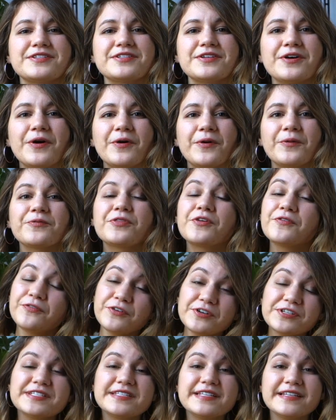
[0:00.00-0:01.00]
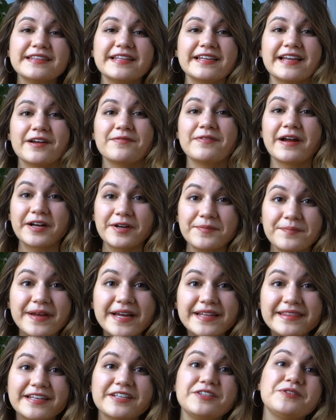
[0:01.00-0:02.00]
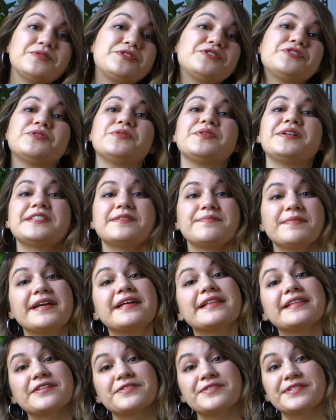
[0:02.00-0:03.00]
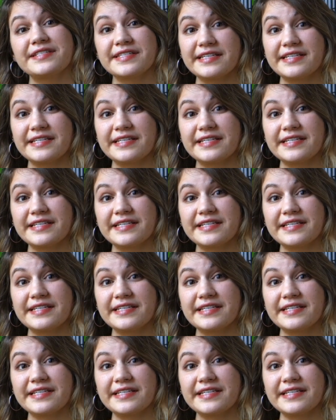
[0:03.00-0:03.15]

So the first thing that I recommend that you do is make little